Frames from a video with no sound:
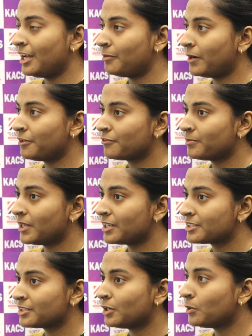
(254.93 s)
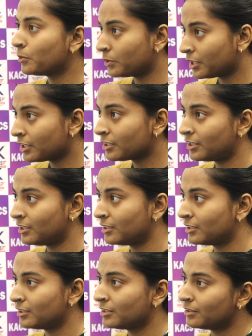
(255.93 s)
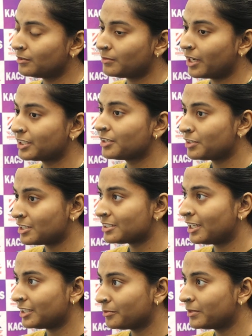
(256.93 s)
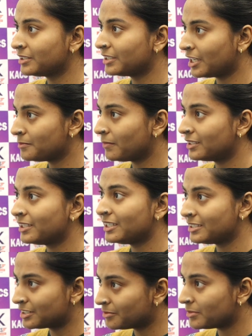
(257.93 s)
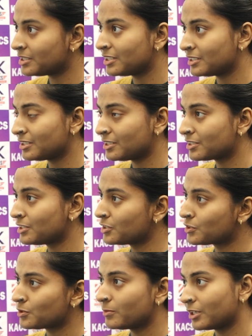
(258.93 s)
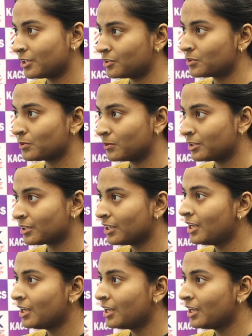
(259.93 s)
Apart from that, the hoarding activities that are being done by the intermediaries needs to be controlled.